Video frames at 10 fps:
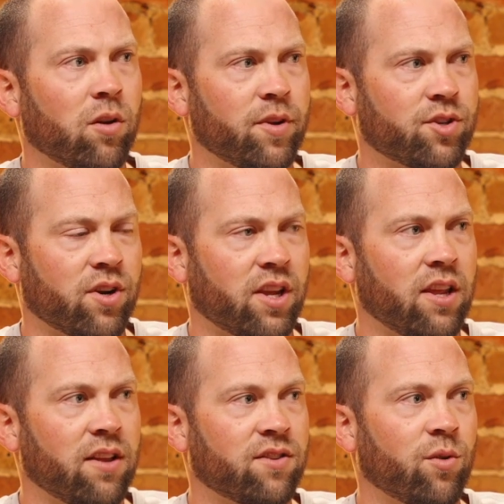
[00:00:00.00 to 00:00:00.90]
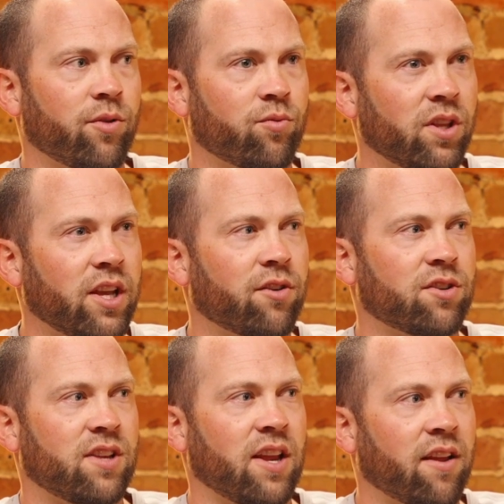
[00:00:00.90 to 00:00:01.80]
bit tricky until we really
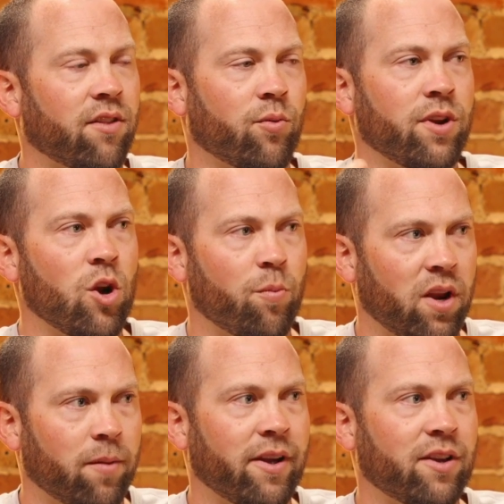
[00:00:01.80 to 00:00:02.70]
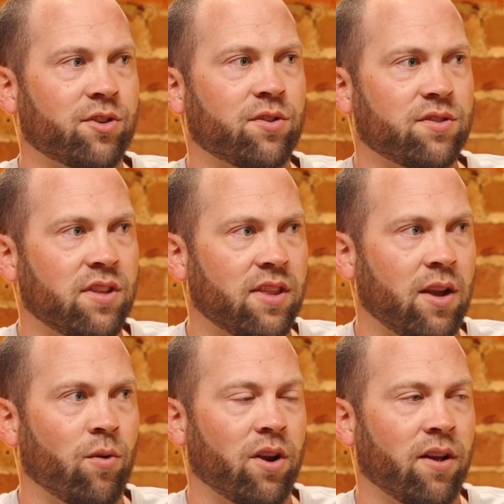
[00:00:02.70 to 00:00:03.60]
understand the reopening measures that they
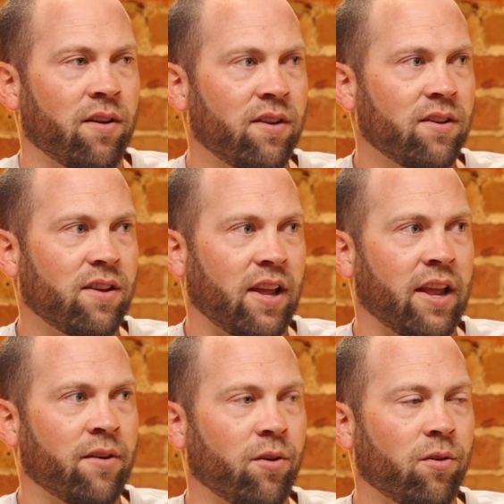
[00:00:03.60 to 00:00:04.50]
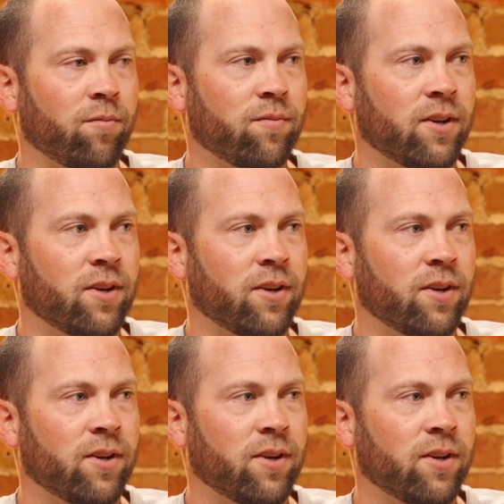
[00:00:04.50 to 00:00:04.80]
want to handle,